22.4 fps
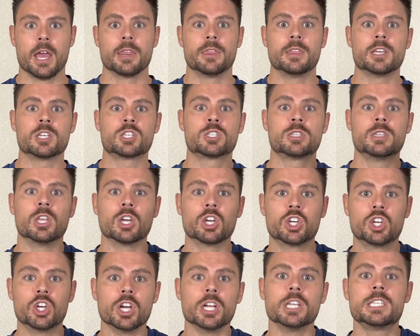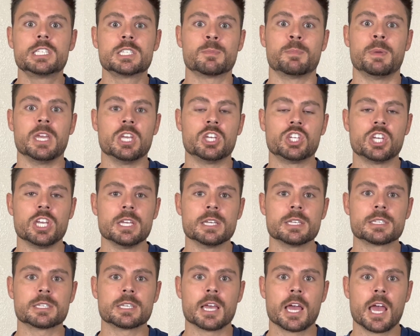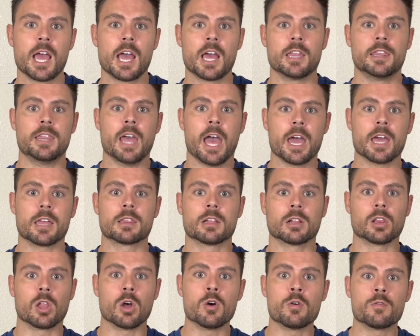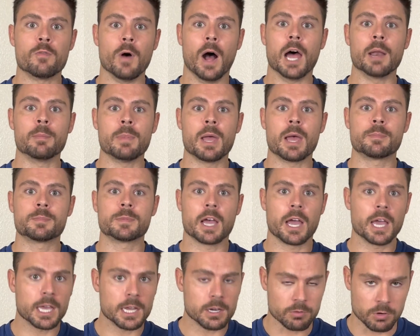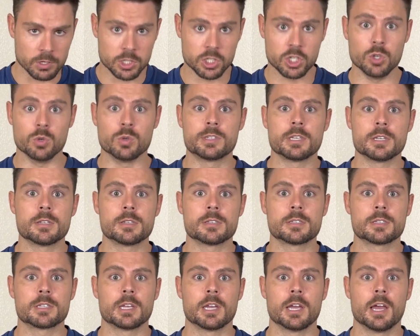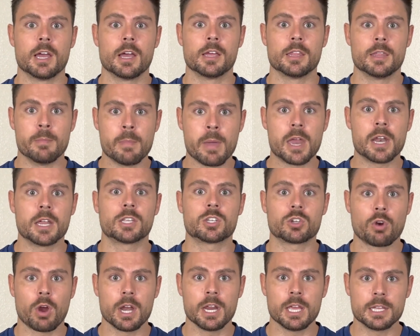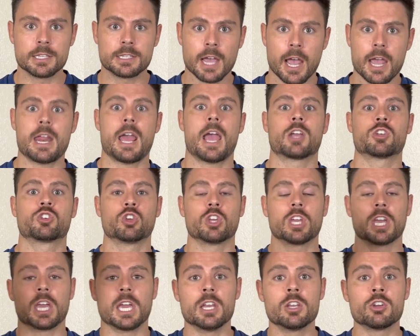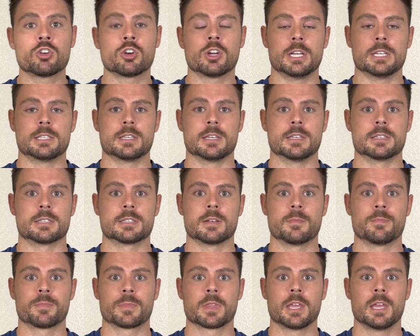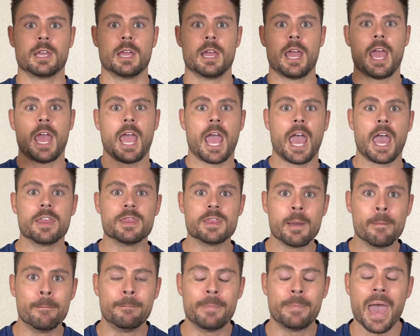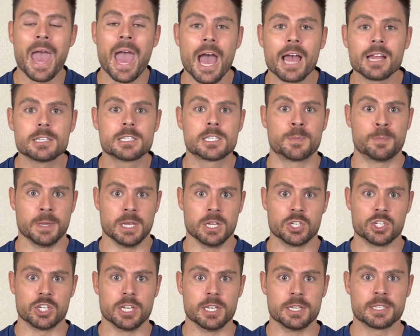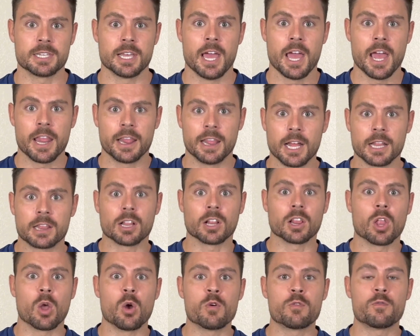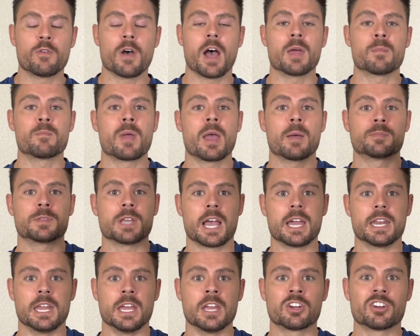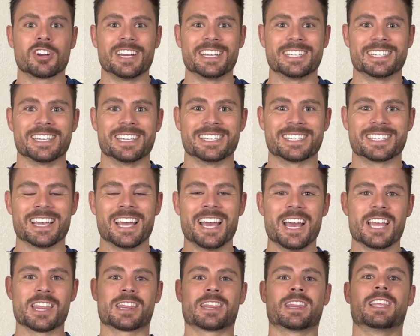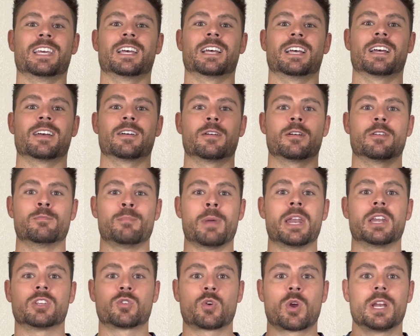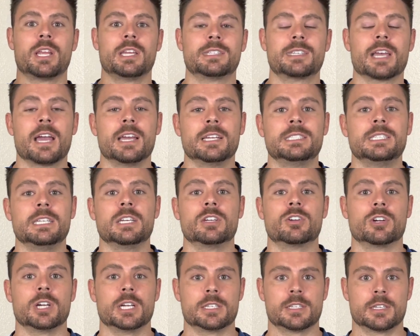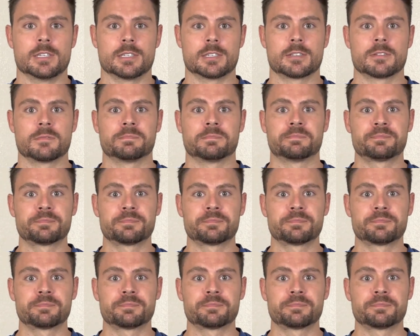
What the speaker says: The good species that the low FODMAP diet reduces, the Mediterranean diet actually increases. And the bad species that the low FODMAP diet increases, the Mediterranean diet decreases.